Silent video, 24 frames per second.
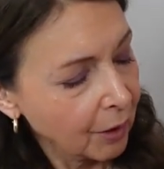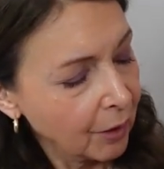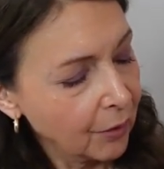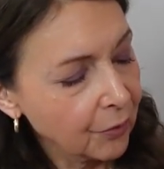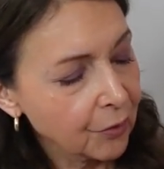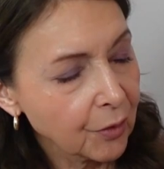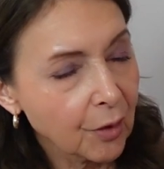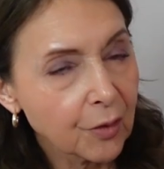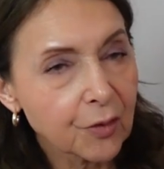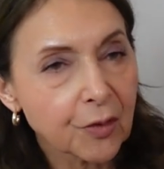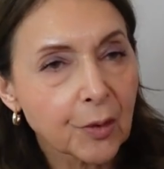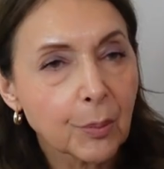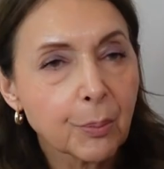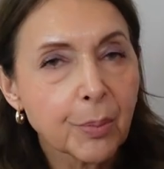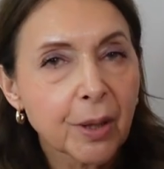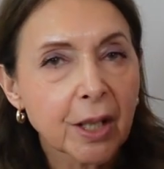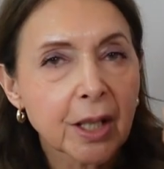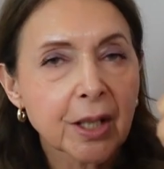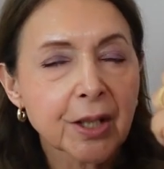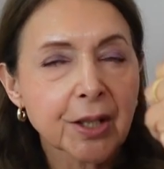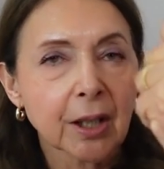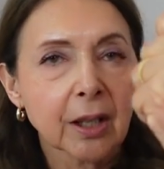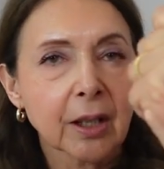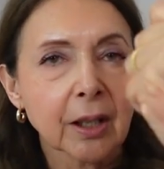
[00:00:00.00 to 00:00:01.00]
So it's a
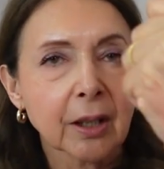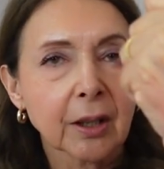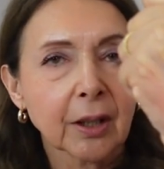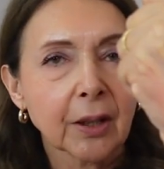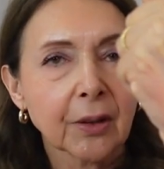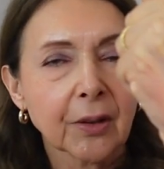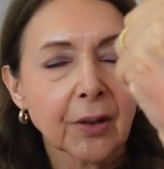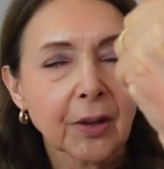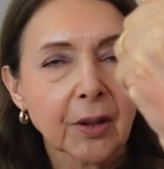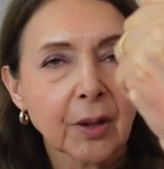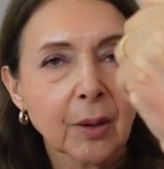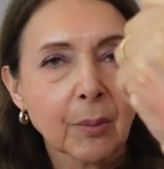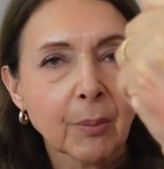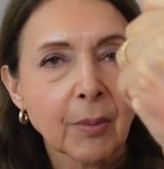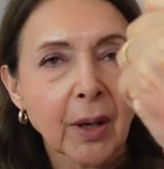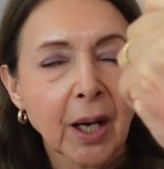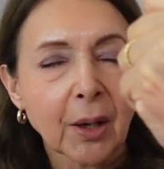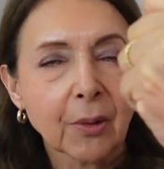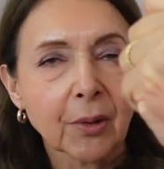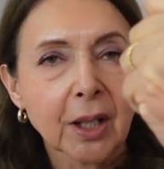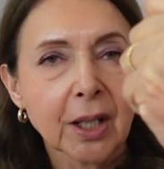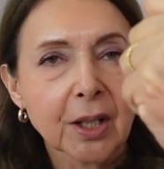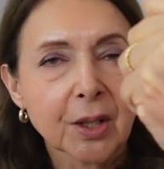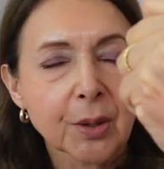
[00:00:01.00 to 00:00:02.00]
bit darker than the
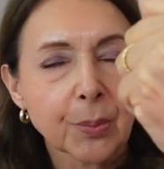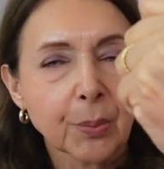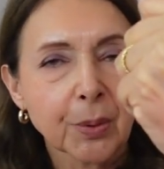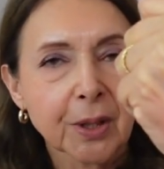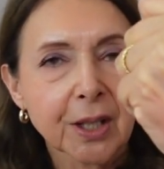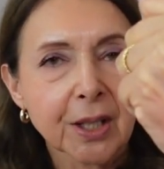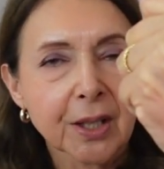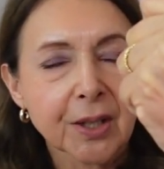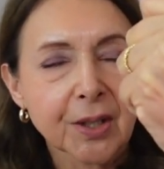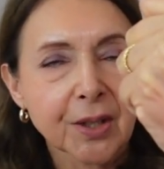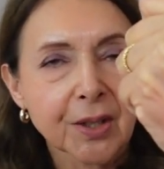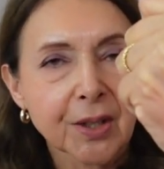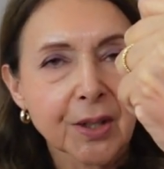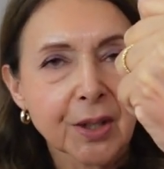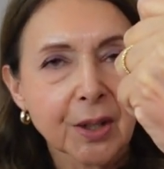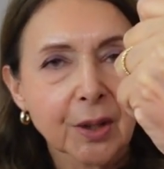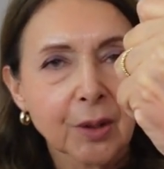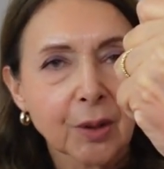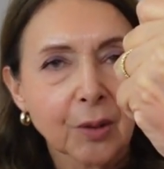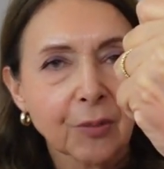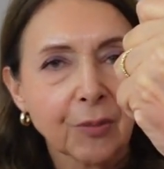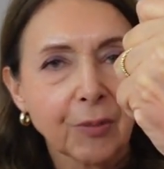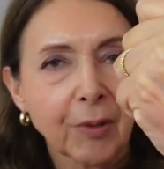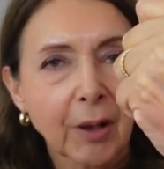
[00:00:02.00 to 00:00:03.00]
Merit, but it's
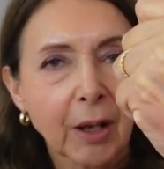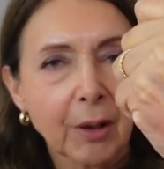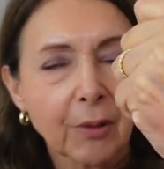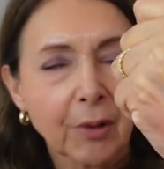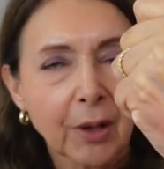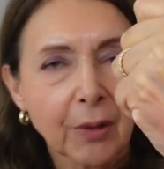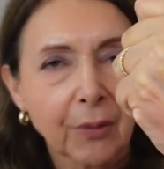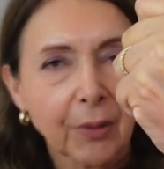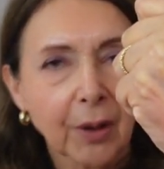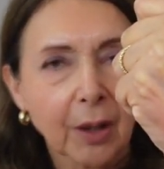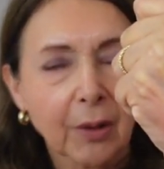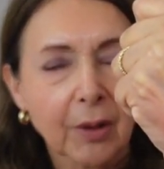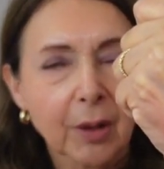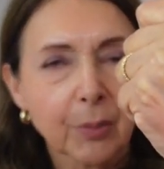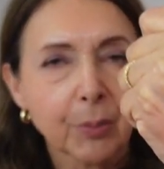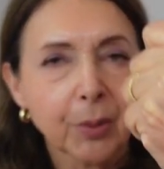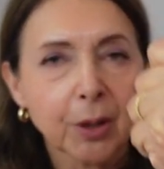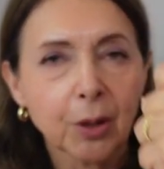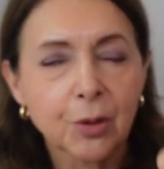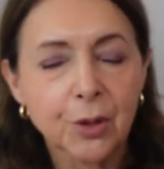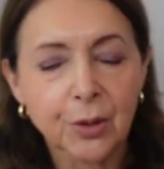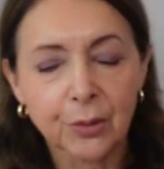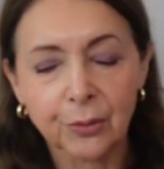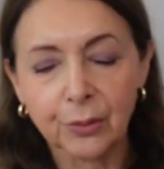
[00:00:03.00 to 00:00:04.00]
still very, very
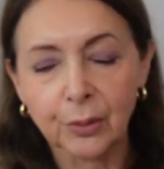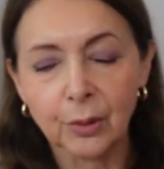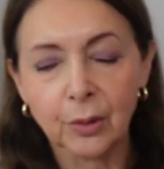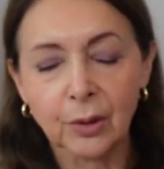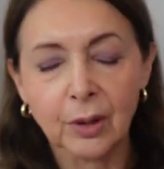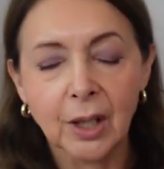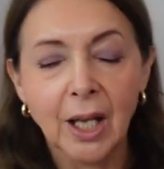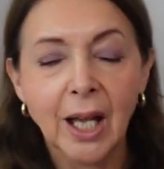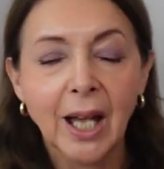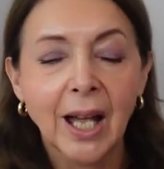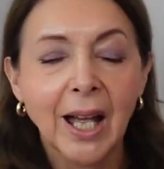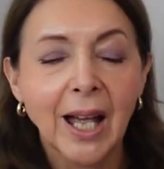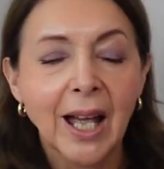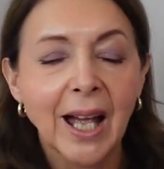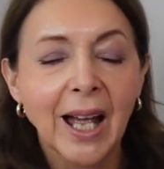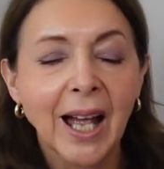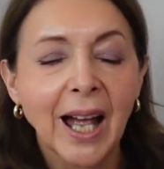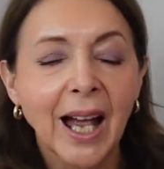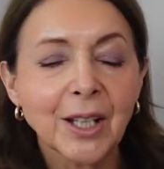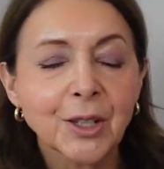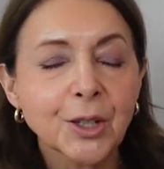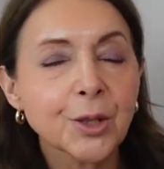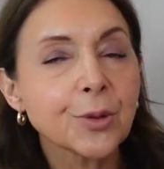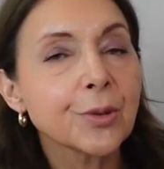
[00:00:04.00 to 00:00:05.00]
beautiful.
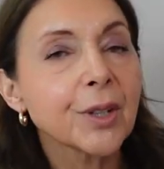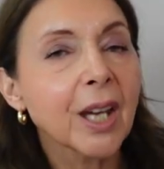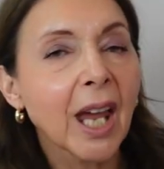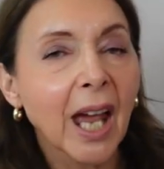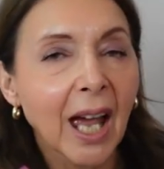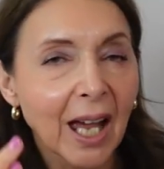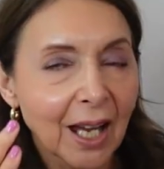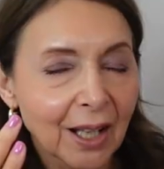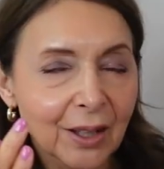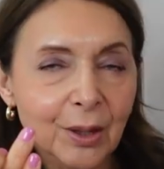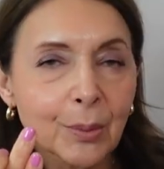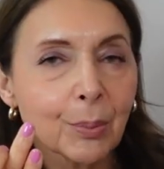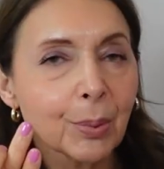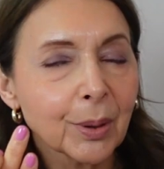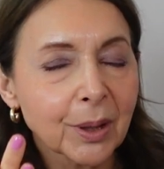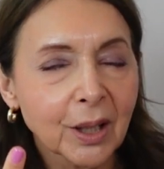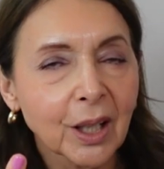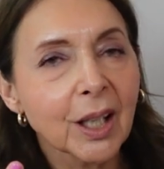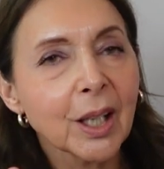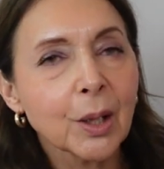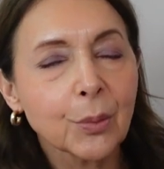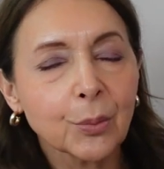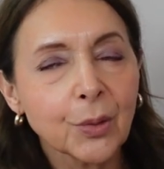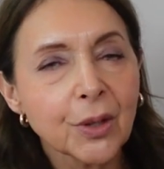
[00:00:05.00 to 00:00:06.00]
And you can
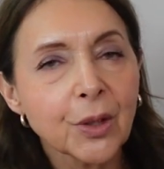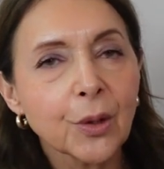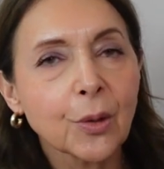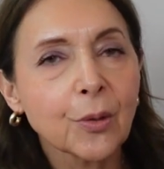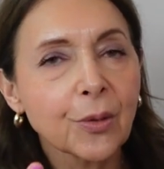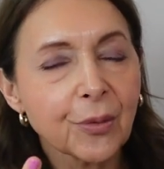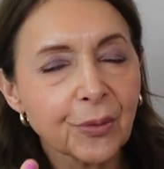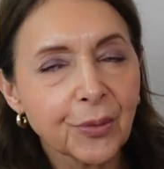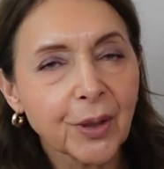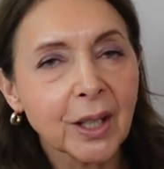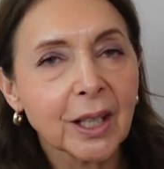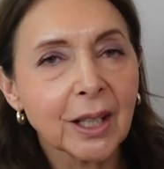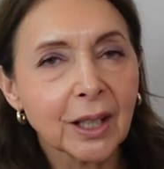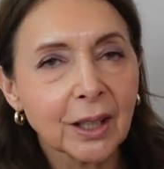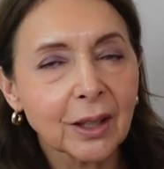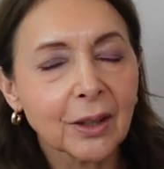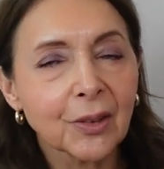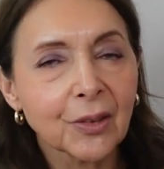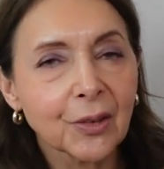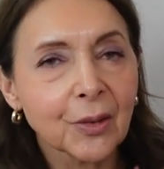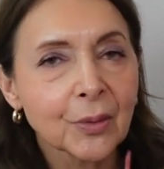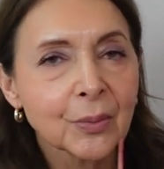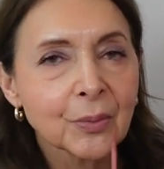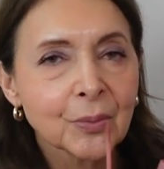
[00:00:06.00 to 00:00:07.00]
apply it with your
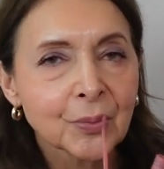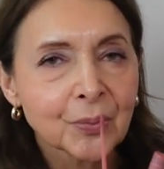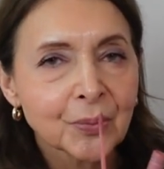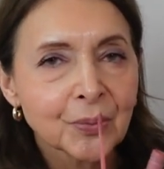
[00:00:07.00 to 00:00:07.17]
fingers.